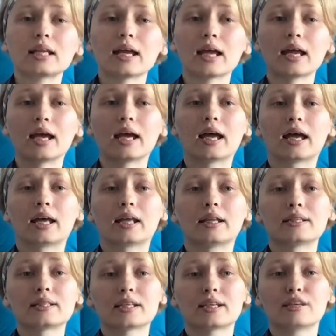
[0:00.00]

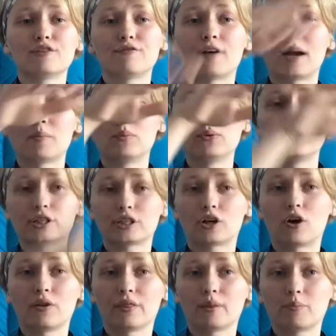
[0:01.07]
and if I put it
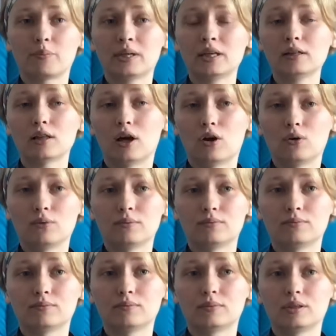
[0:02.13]
on the pillow
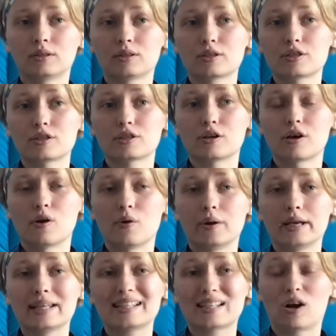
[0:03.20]
so
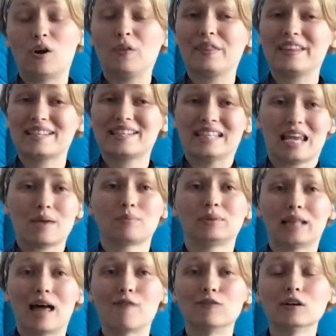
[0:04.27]
it's on the same
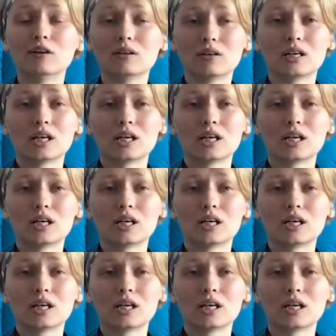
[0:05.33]
level